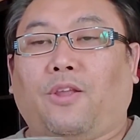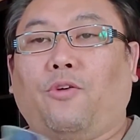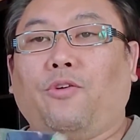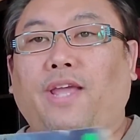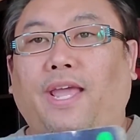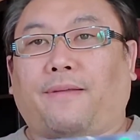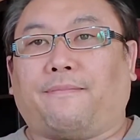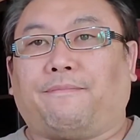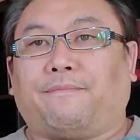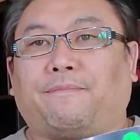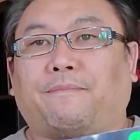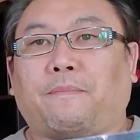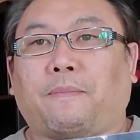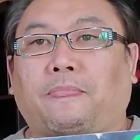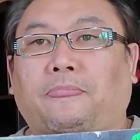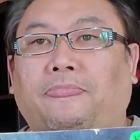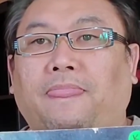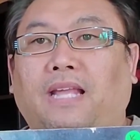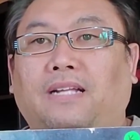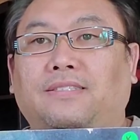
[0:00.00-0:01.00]
Okay,
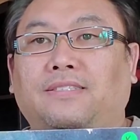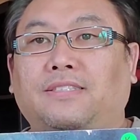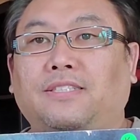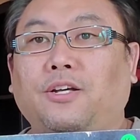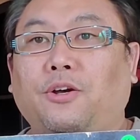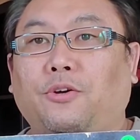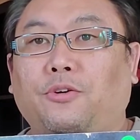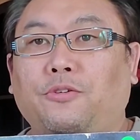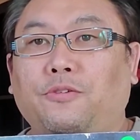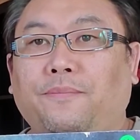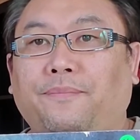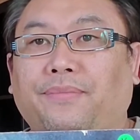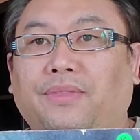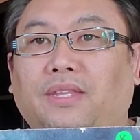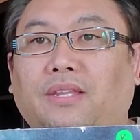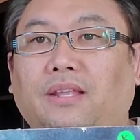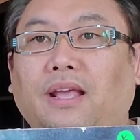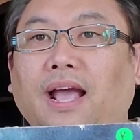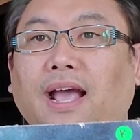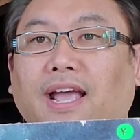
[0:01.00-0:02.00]
so
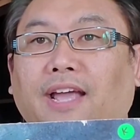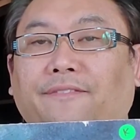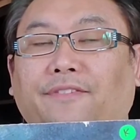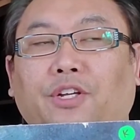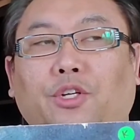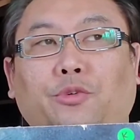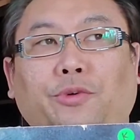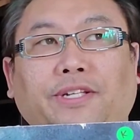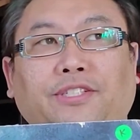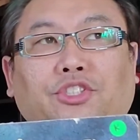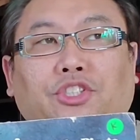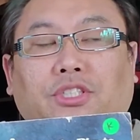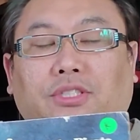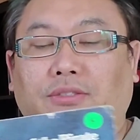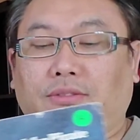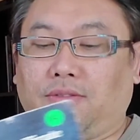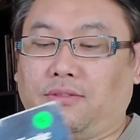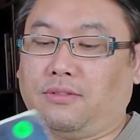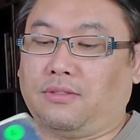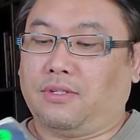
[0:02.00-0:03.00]
I have a question.
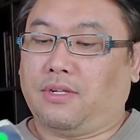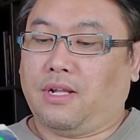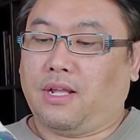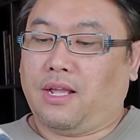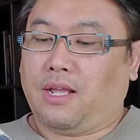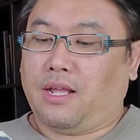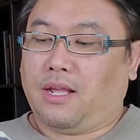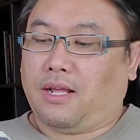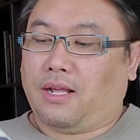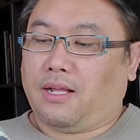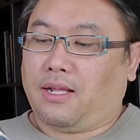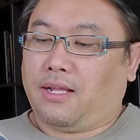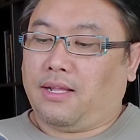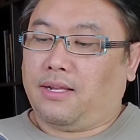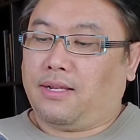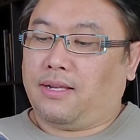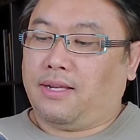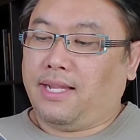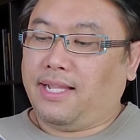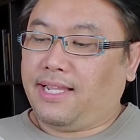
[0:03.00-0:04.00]

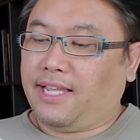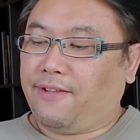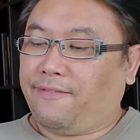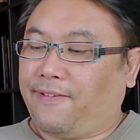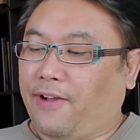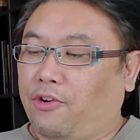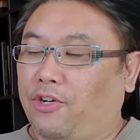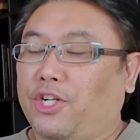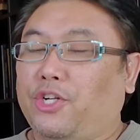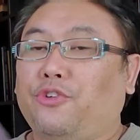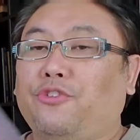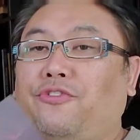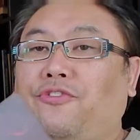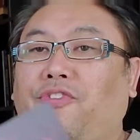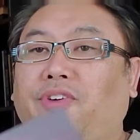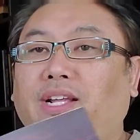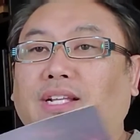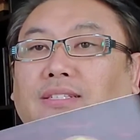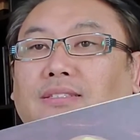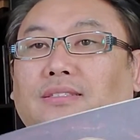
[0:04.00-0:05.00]
Nikki found a new
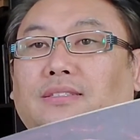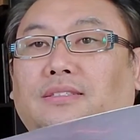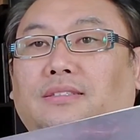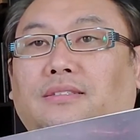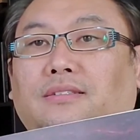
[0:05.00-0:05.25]
friend,